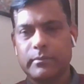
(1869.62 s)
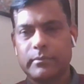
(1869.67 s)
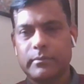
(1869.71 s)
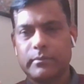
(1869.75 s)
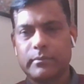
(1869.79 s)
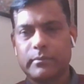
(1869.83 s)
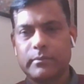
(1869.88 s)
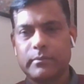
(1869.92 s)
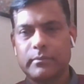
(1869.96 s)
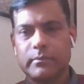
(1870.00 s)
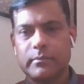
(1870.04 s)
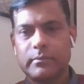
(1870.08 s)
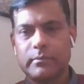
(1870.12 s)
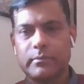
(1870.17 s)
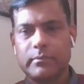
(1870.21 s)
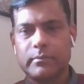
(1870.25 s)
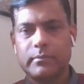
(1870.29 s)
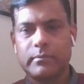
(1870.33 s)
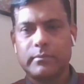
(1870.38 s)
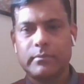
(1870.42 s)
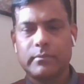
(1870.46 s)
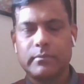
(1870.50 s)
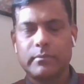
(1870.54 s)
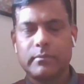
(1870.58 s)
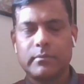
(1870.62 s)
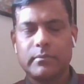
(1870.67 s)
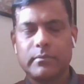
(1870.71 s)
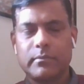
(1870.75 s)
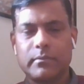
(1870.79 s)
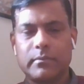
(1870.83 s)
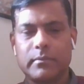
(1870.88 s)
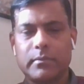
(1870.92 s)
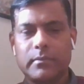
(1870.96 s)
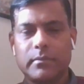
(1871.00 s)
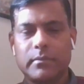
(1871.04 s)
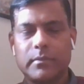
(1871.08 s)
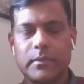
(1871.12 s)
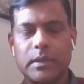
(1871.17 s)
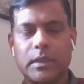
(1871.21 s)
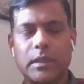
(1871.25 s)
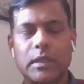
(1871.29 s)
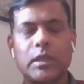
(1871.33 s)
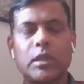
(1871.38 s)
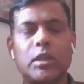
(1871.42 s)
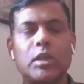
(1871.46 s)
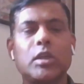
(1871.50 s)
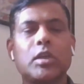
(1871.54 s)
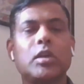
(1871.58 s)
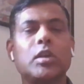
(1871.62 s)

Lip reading: Nothing is said.